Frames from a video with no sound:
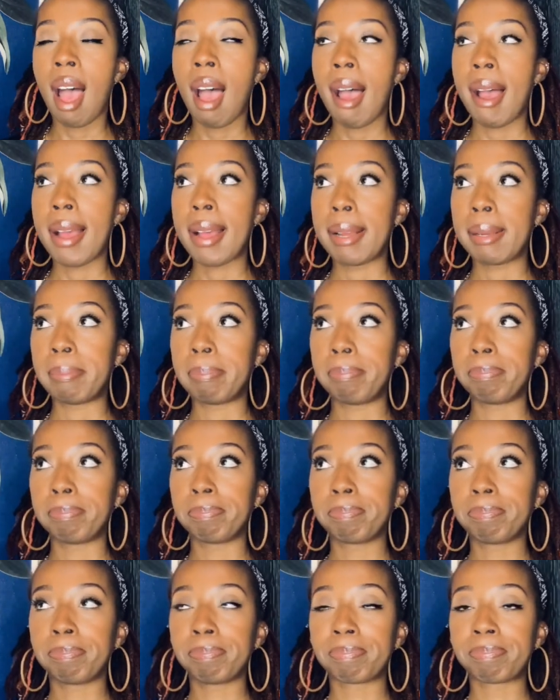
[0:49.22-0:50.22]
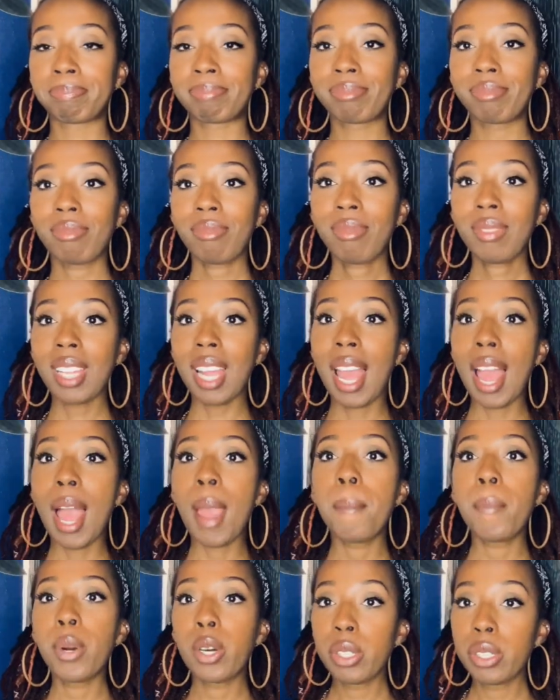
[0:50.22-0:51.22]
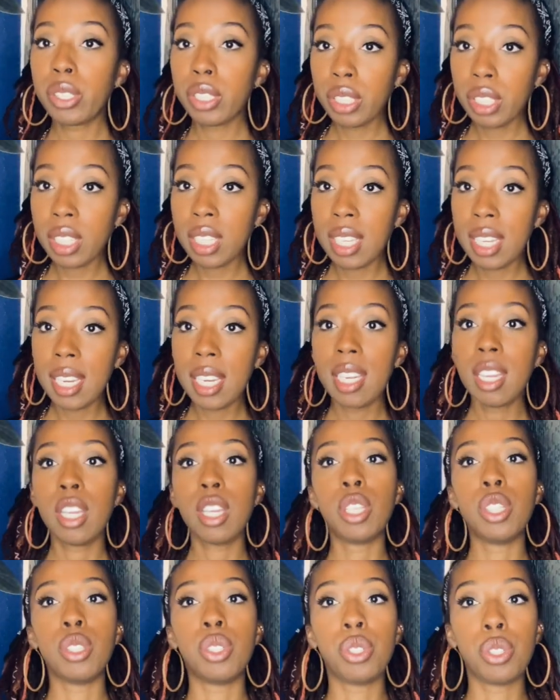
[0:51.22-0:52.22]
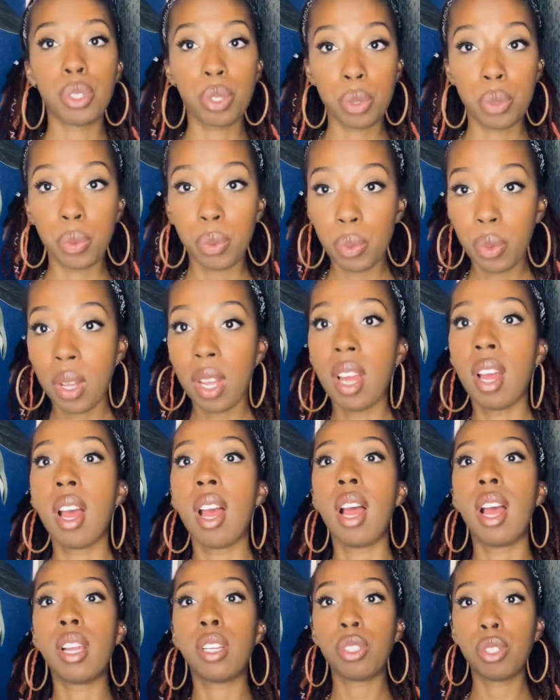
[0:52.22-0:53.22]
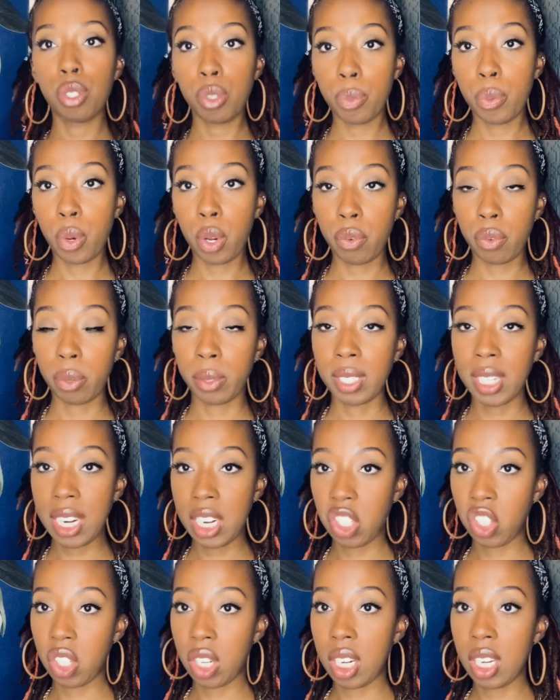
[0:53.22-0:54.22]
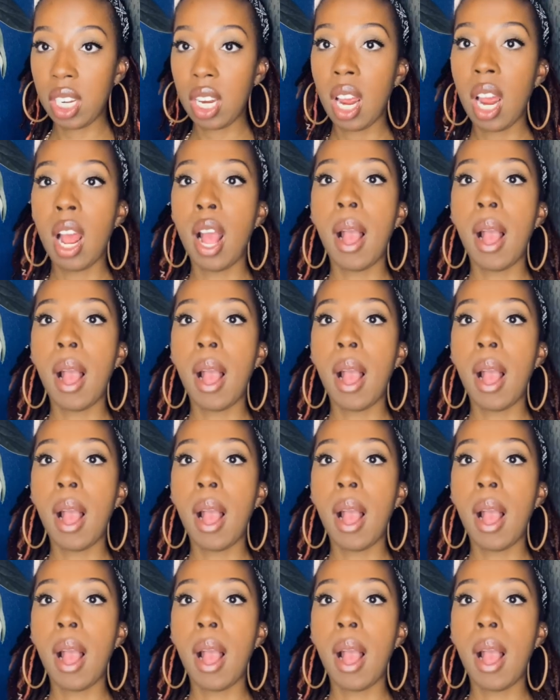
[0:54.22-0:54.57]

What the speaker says: I personally do a 2-point rotation